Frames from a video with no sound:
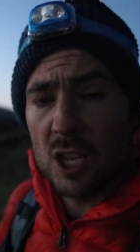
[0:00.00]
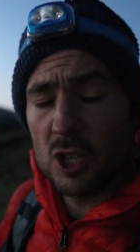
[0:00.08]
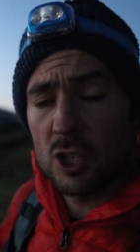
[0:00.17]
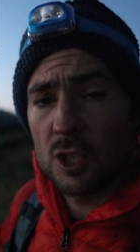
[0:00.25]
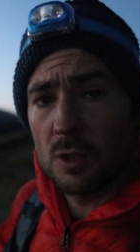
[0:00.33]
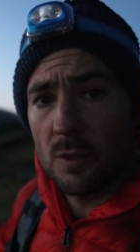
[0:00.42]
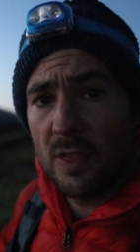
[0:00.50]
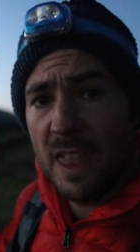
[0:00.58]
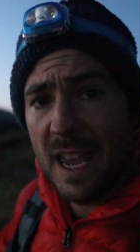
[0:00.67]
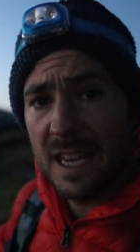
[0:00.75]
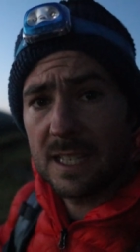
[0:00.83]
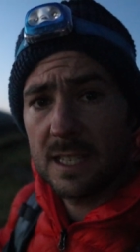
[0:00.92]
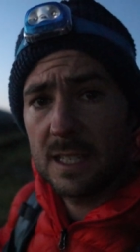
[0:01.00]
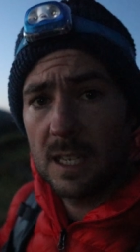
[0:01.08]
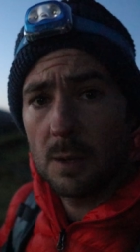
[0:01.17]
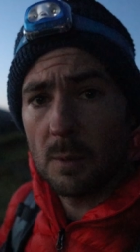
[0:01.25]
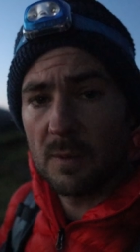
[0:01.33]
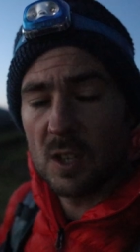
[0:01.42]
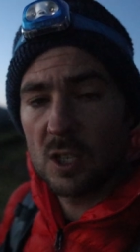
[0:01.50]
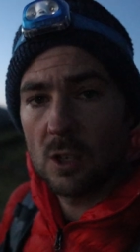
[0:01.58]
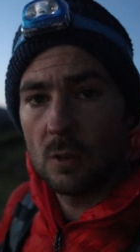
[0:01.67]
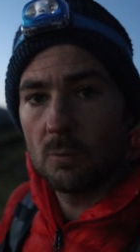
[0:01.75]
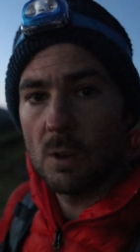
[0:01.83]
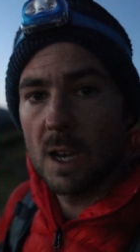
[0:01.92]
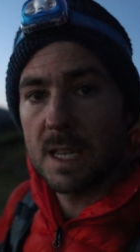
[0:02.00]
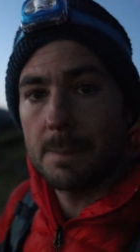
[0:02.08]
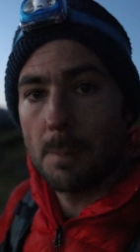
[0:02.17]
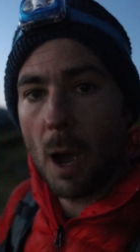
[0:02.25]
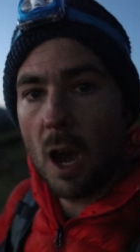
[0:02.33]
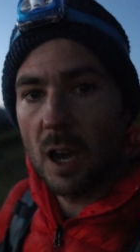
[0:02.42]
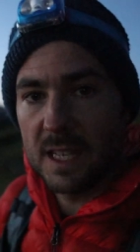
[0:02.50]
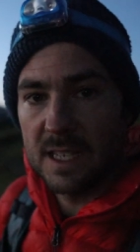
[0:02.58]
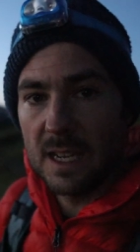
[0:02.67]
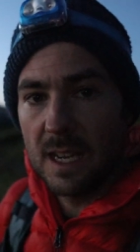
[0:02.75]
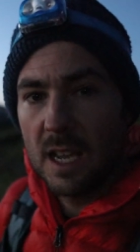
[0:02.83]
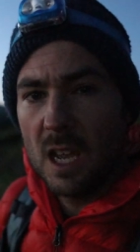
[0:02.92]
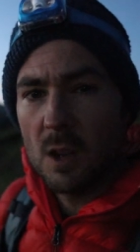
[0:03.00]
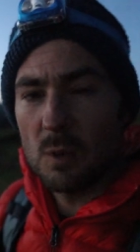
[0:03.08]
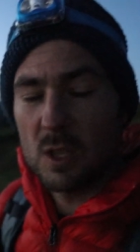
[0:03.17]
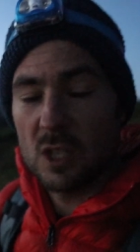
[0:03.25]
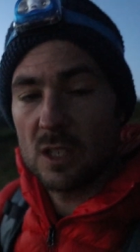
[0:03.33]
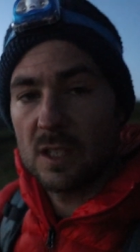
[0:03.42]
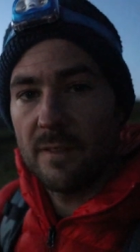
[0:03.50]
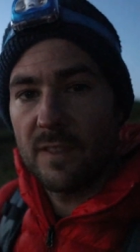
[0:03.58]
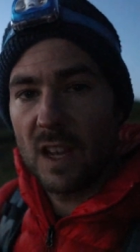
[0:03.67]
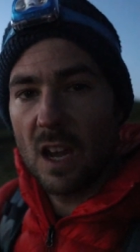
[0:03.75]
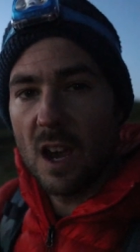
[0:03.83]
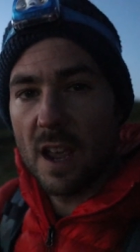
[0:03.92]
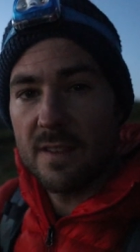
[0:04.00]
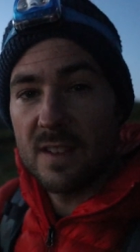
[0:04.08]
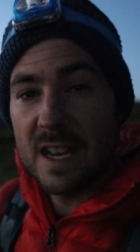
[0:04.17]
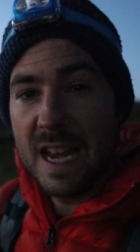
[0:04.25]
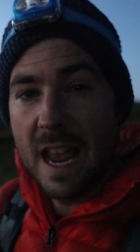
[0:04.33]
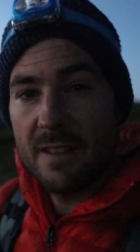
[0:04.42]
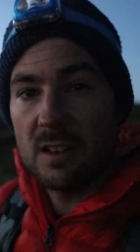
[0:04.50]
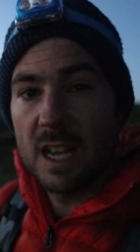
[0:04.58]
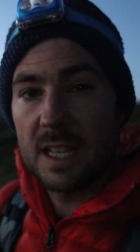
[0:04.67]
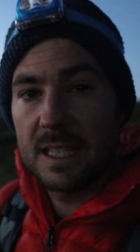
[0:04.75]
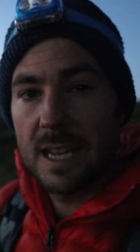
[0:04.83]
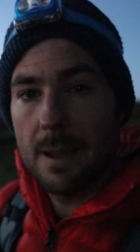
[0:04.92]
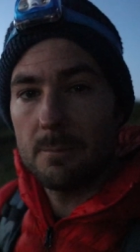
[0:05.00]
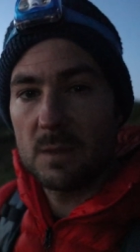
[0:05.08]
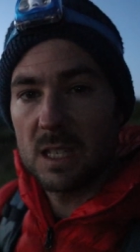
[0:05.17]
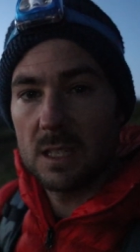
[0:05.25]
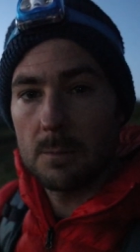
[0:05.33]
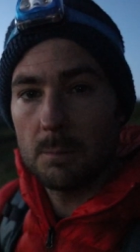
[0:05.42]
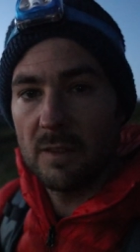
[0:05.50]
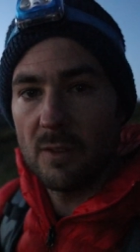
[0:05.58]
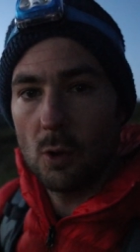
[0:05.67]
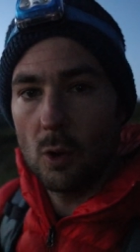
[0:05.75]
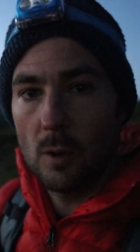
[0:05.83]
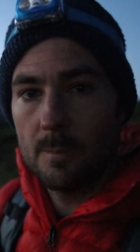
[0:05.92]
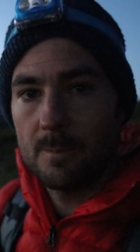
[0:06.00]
is shoot this with the sun rising behind it, which is something I have never attempted before.